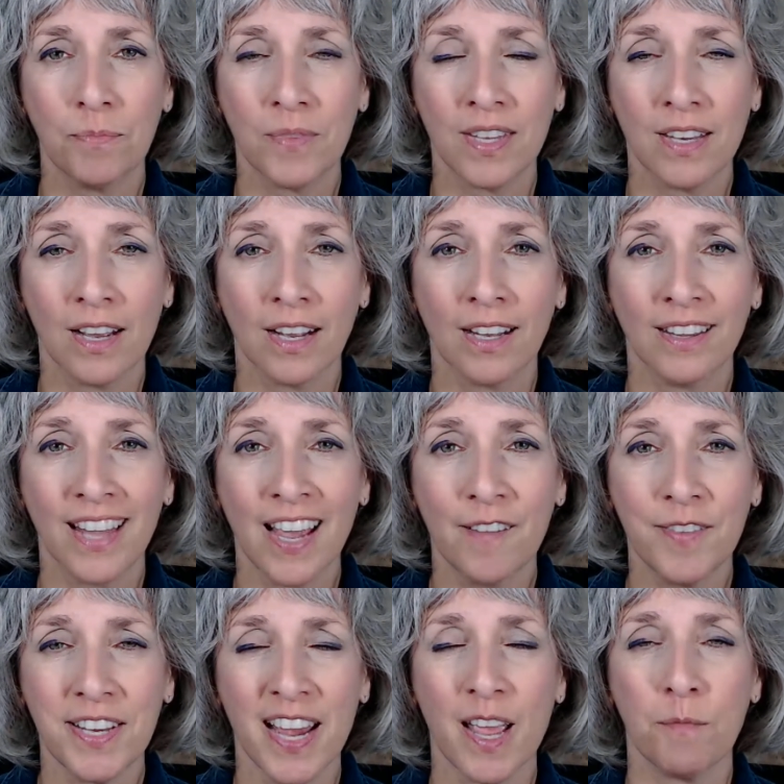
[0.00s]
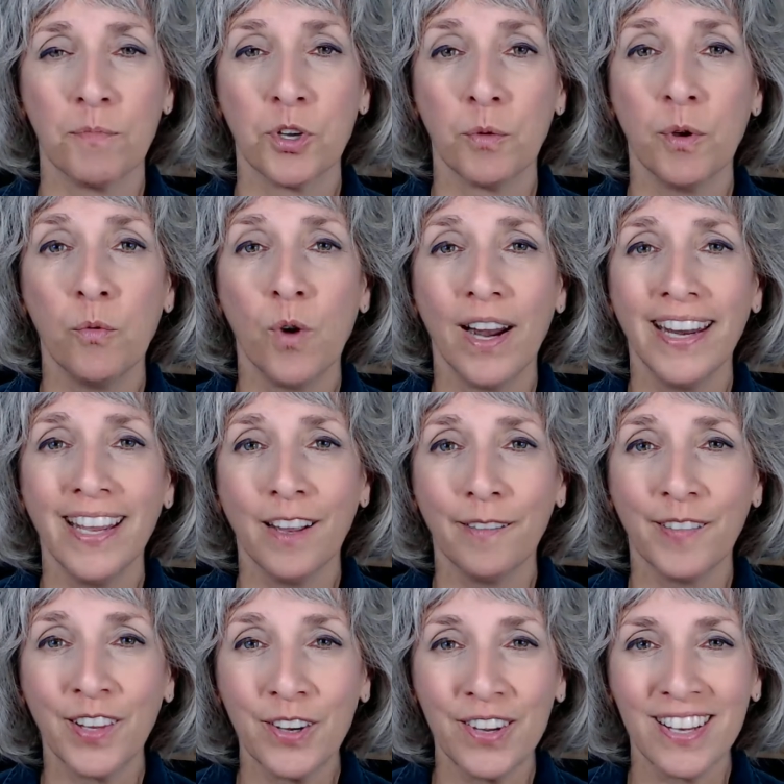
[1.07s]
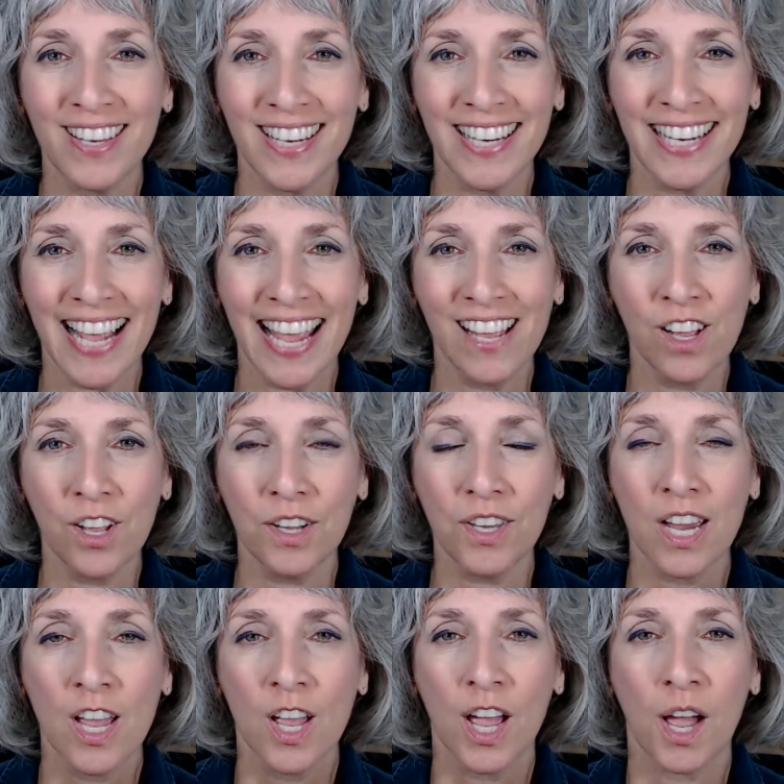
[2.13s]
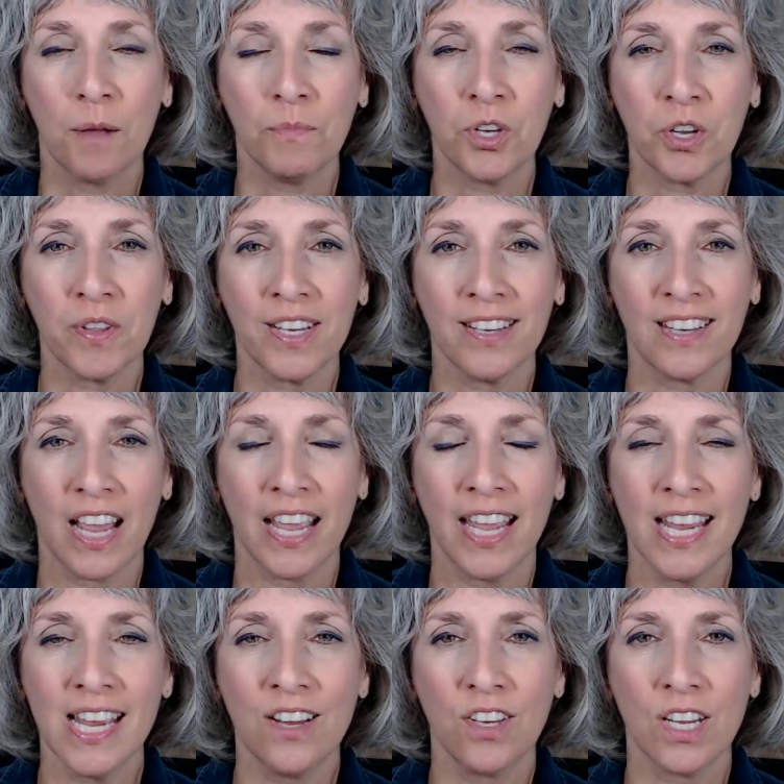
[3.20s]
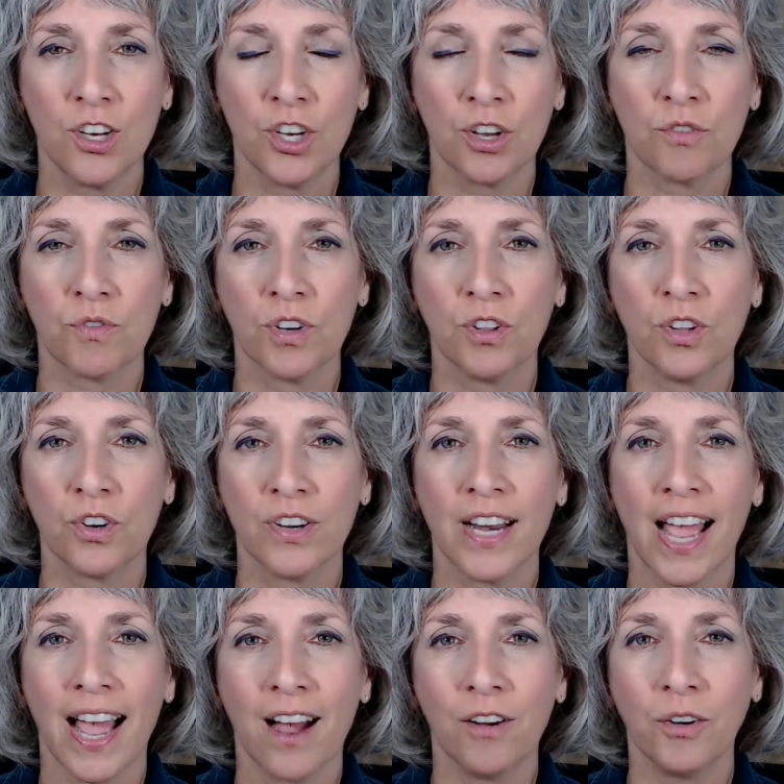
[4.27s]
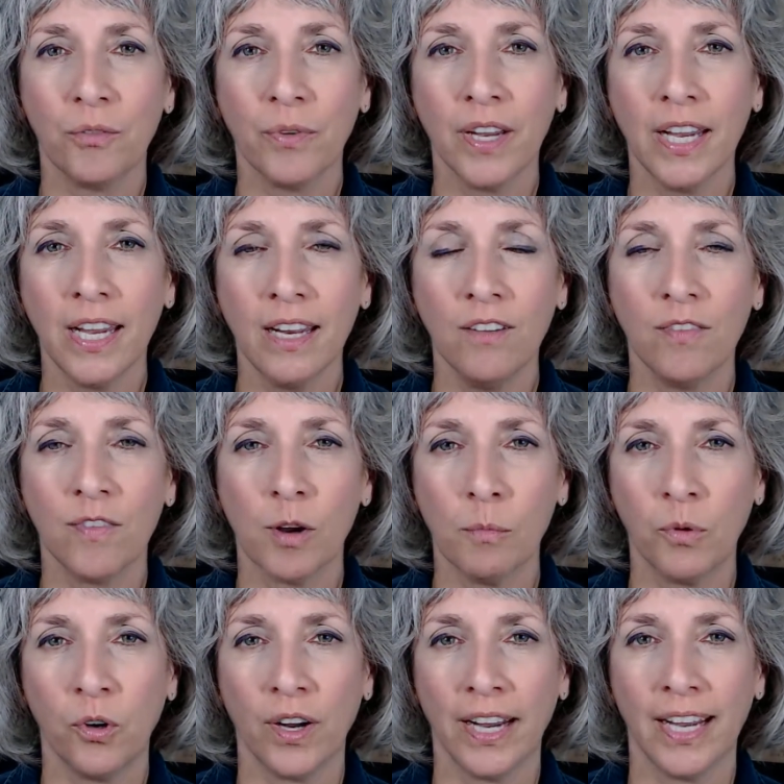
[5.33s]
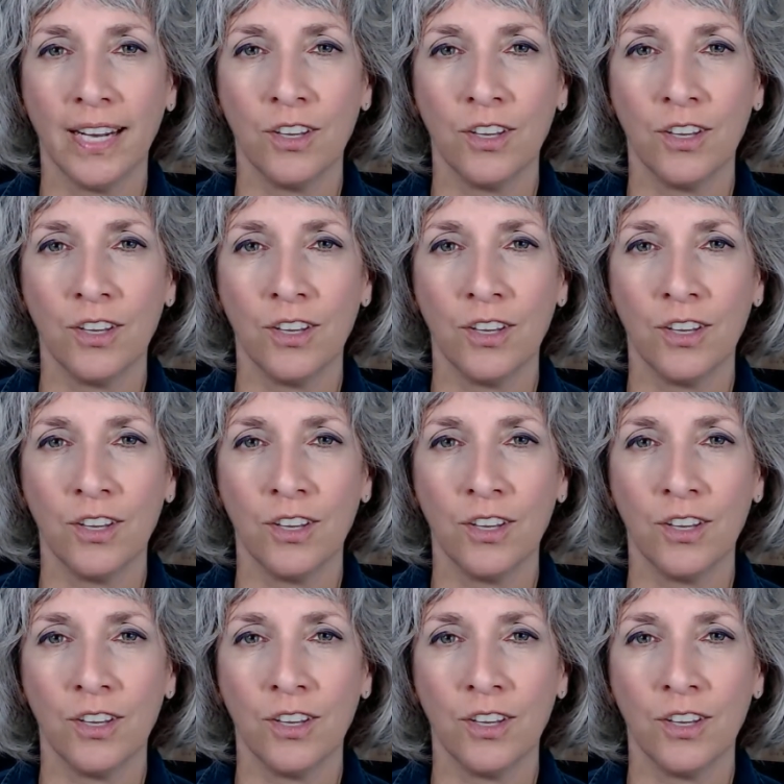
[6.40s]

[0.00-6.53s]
lifetime. So we want to get fluency nailed. So the saying is that children learn how to read from grades